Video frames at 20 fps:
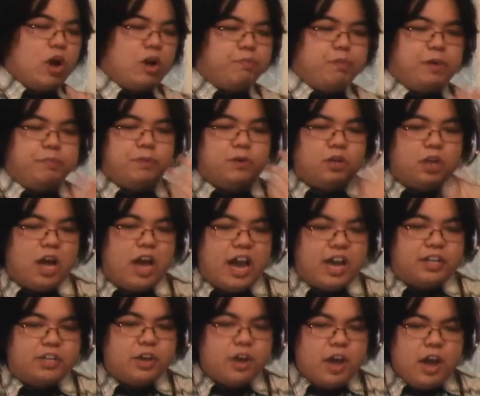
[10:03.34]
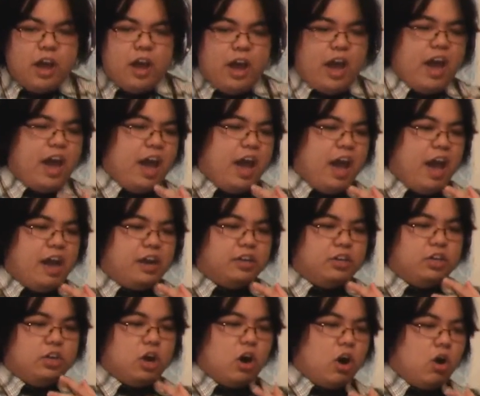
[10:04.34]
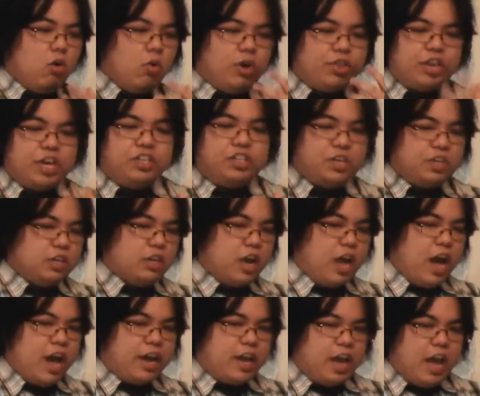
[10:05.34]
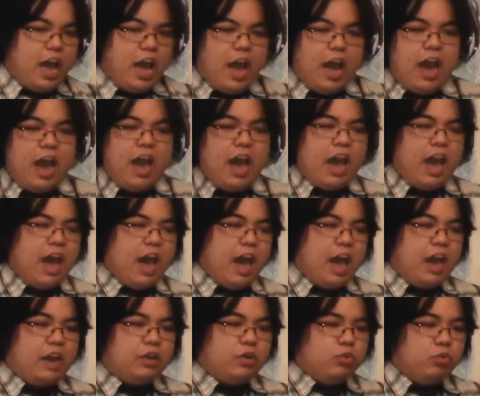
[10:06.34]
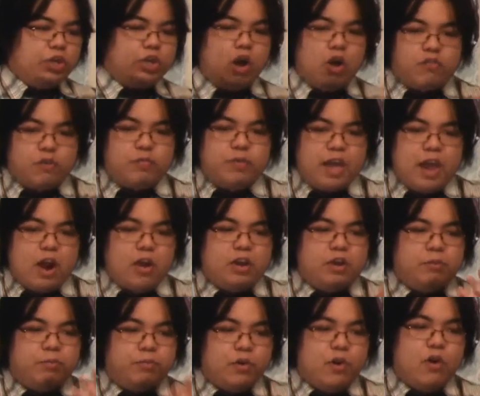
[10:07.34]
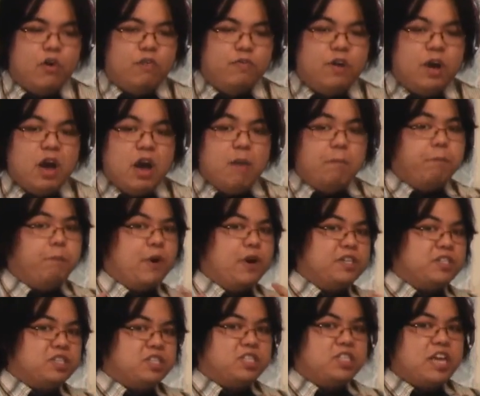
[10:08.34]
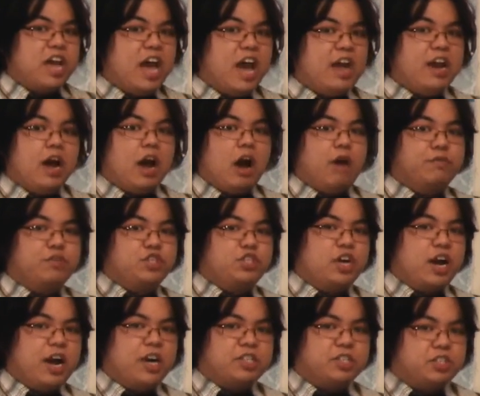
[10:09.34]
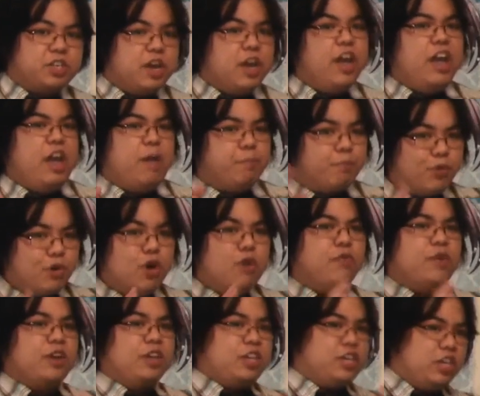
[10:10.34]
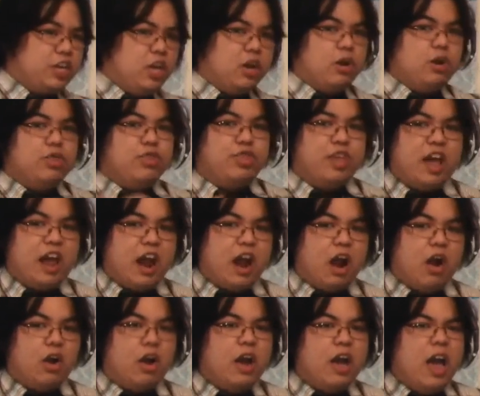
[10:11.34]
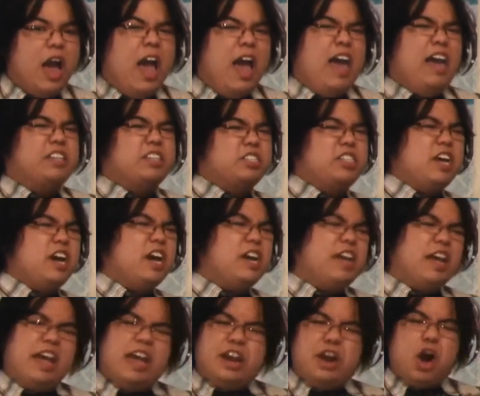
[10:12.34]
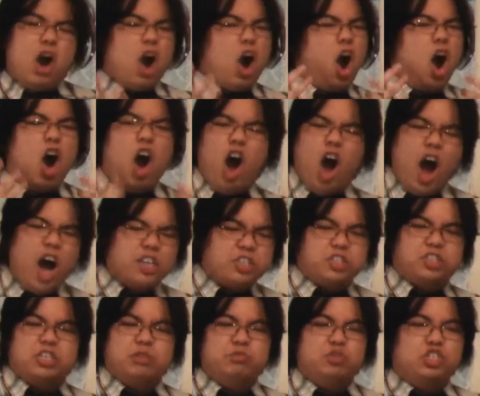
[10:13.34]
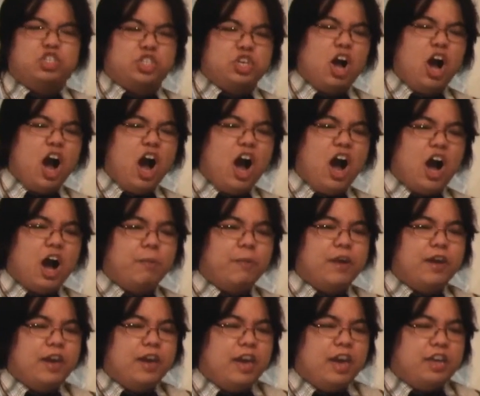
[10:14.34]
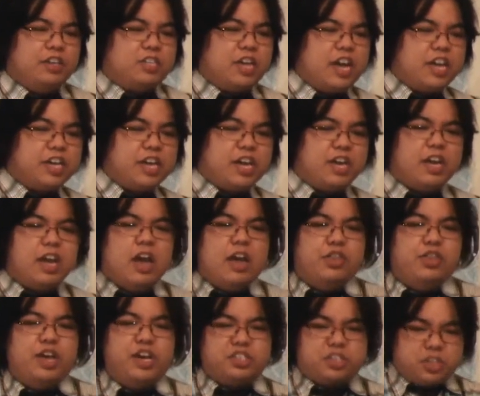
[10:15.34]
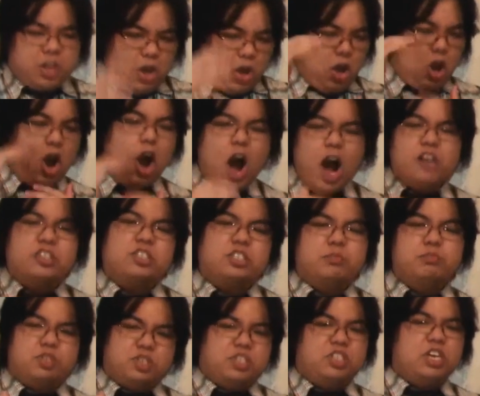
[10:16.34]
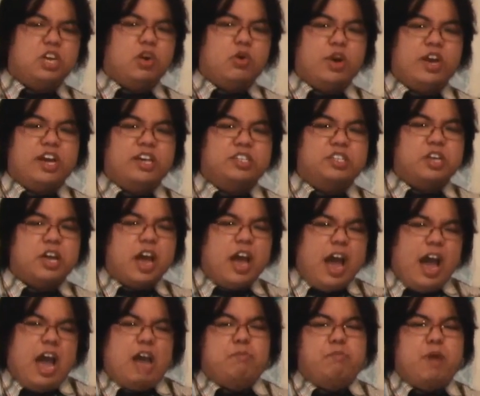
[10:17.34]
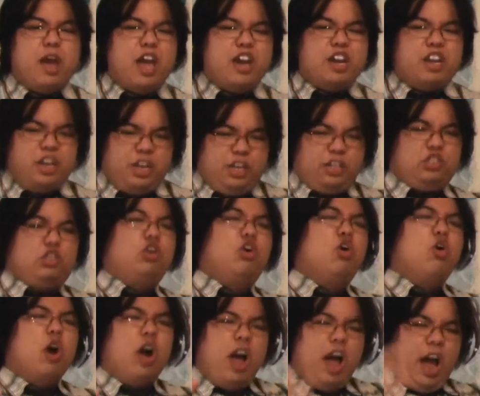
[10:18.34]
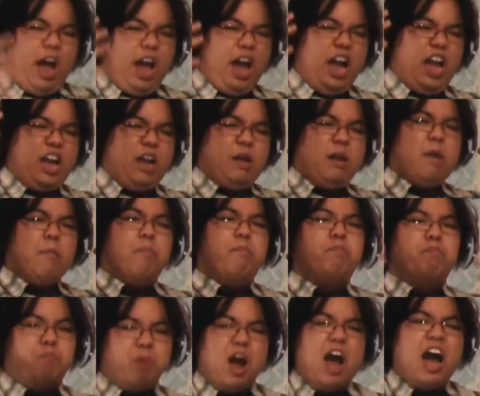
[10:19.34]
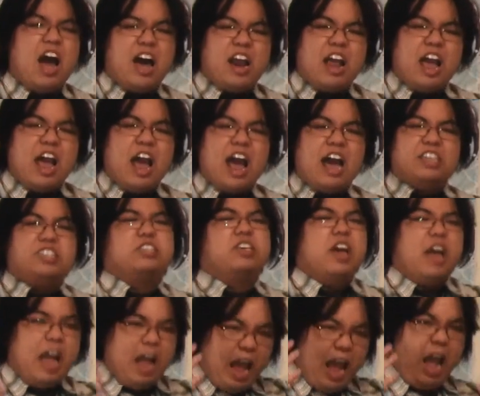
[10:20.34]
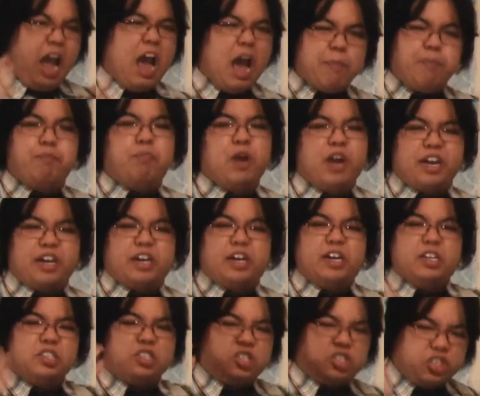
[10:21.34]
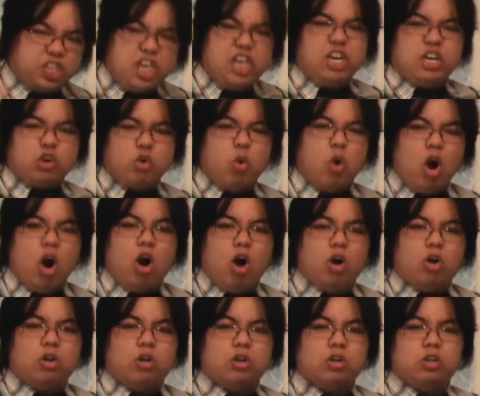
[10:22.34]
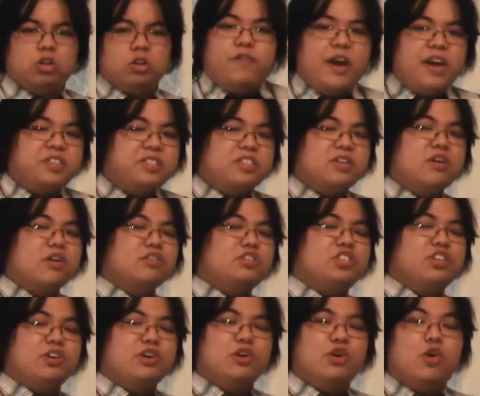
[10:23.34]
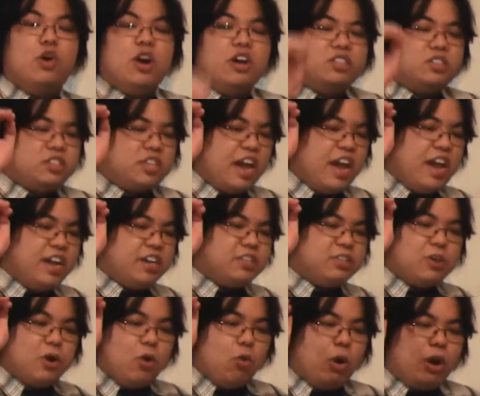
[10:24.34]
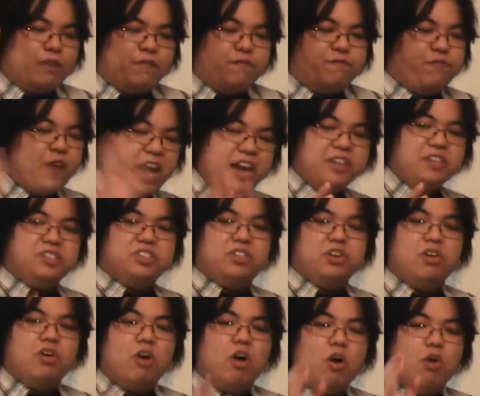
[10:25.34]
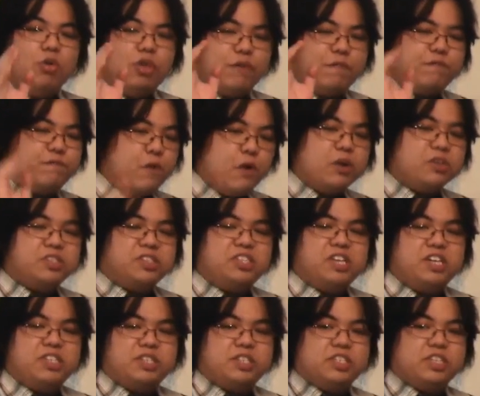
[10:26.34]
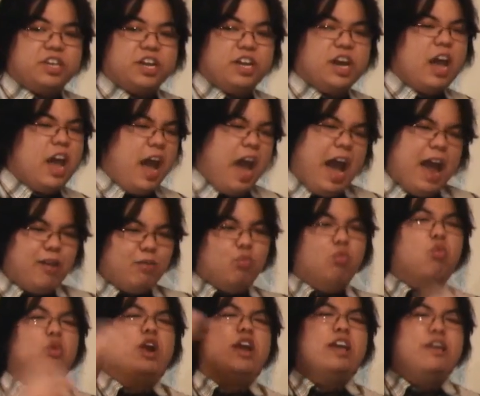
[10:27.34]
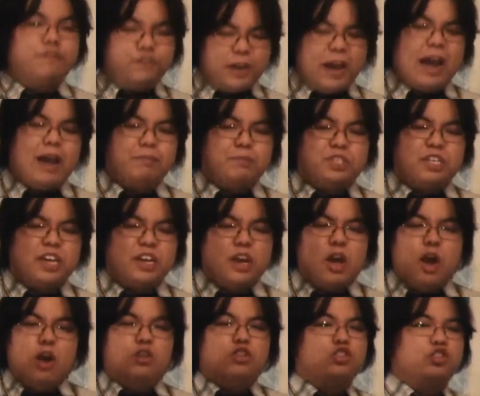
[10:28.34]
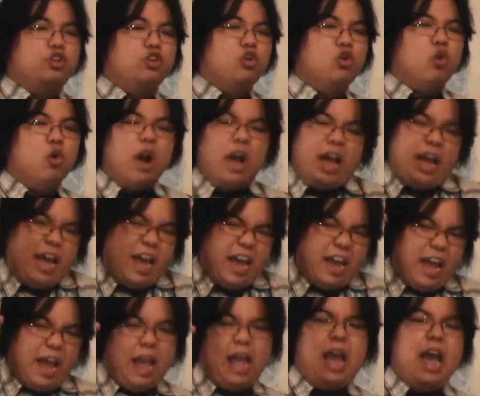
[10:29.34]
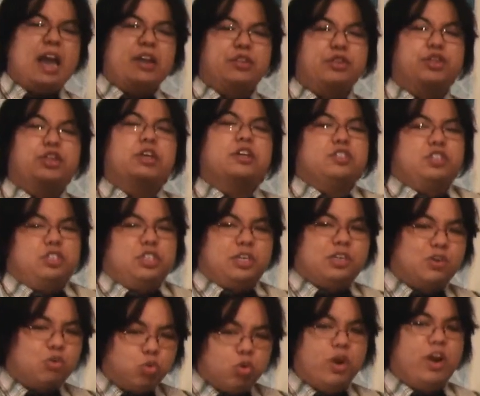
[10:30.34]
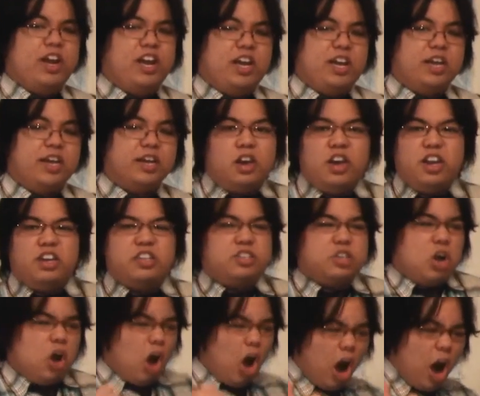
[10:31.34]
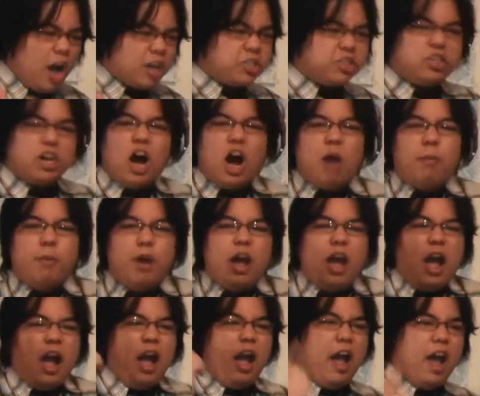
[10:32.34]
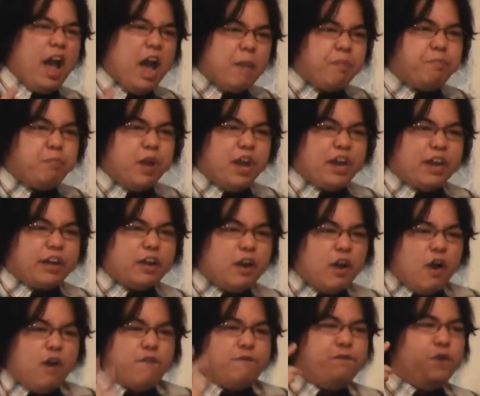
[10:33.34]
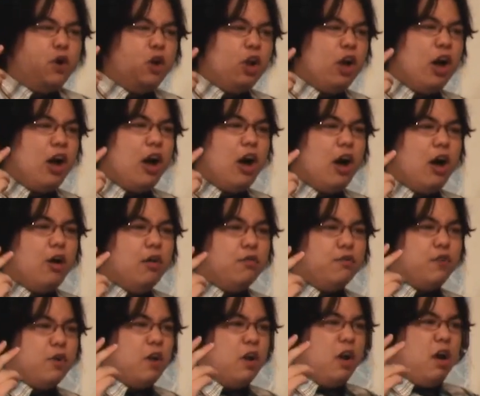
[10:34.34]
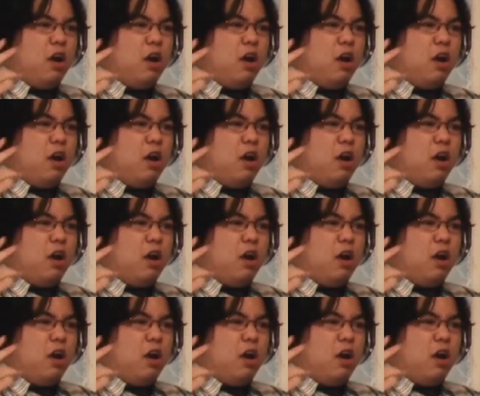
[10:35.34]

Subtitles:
what people liked, and, you know, what they didn't like, and we go from there and improve. But instead of just improving here and there, it did an awesome job in taking this awesome series and made it into a badass, epic sequel. Fate Zero 2 takes what Fate Zero, the first season, did and revamps it to a nth degree. It is awesome, epic, full of